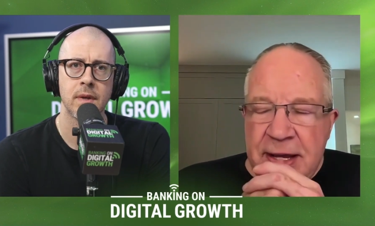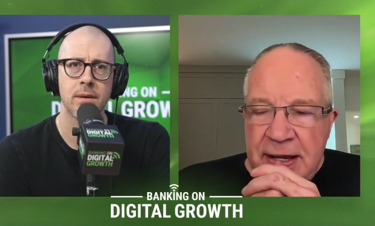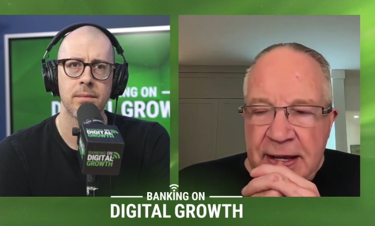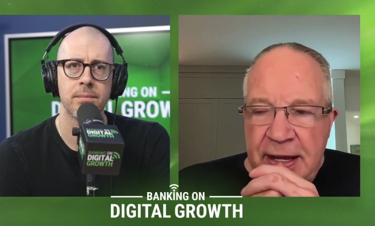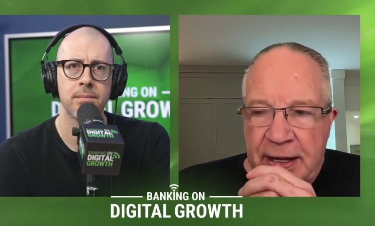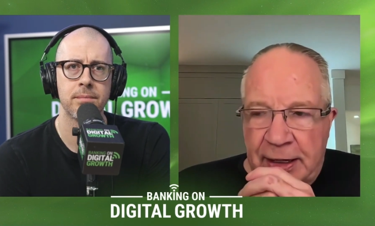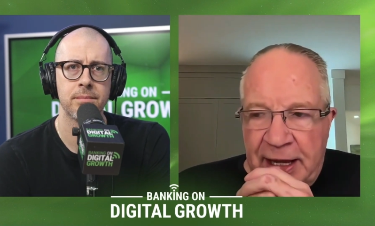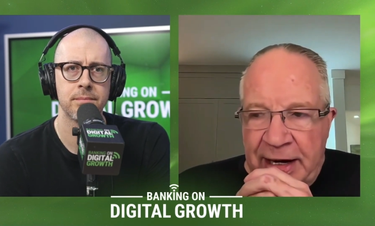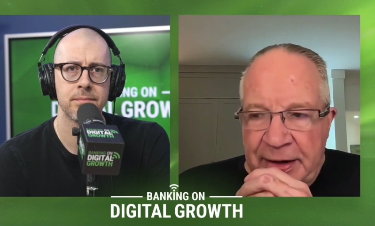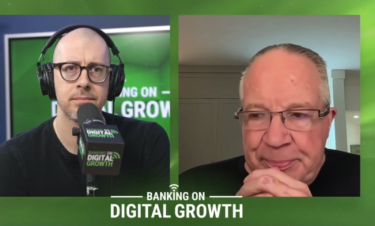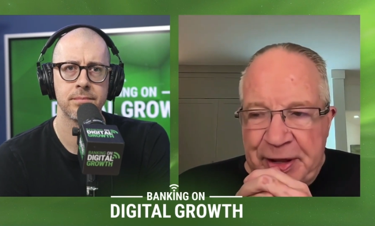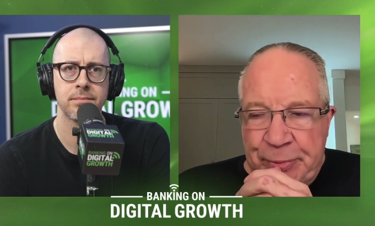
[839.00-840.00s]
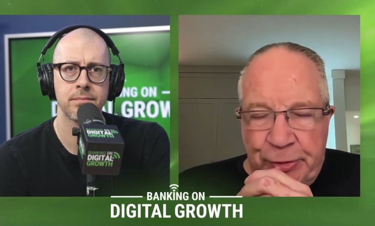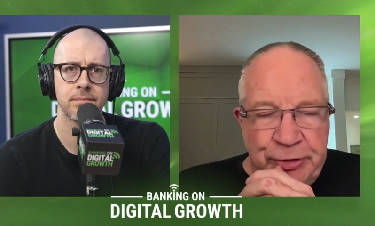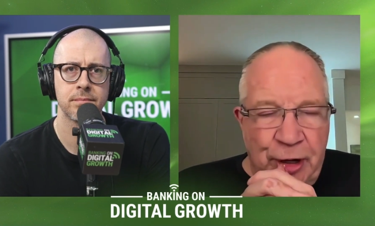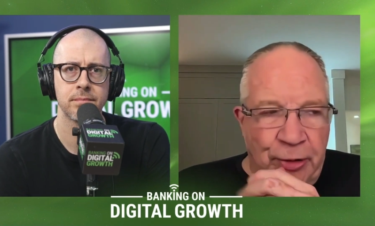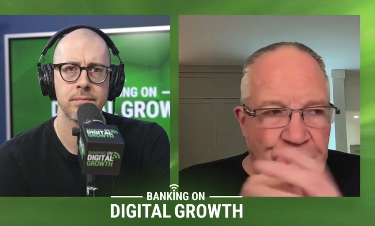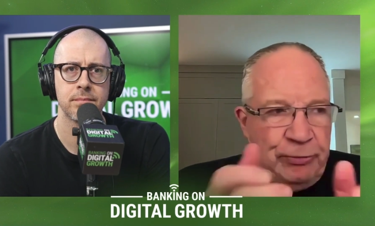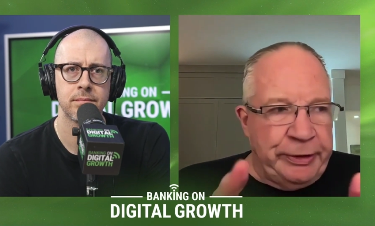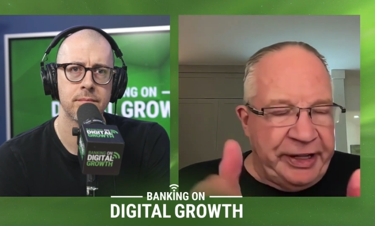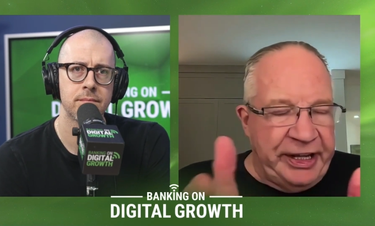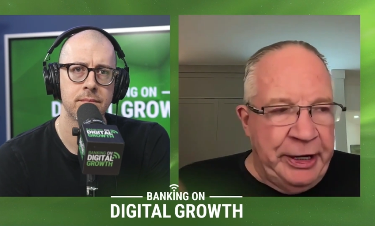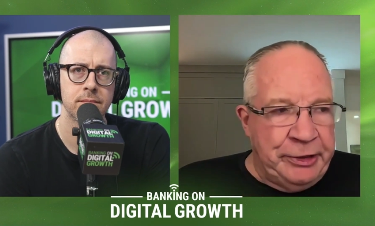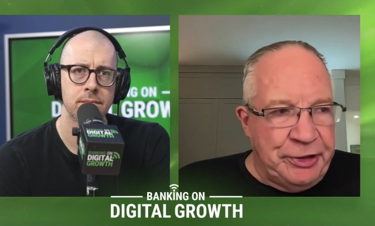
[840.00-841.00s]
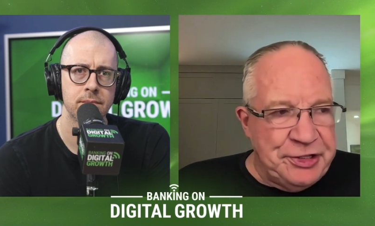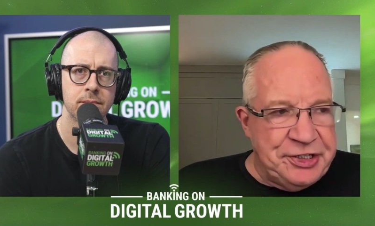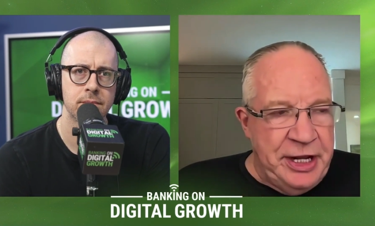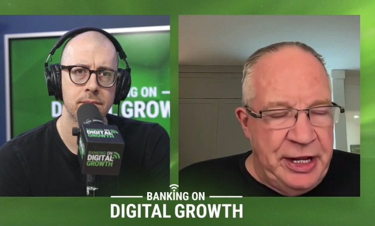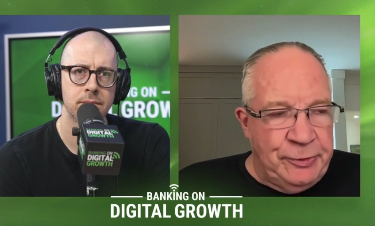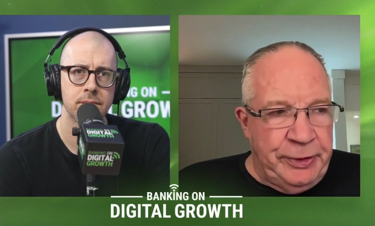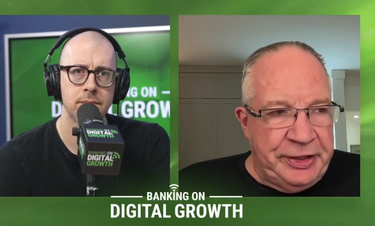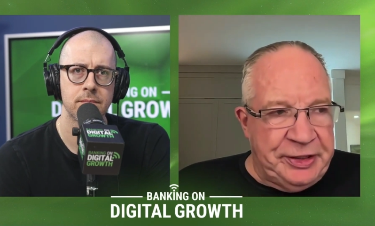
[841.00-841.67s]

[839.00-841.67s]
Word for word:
Speaker 1: Yeah. And a lot of people don't really understand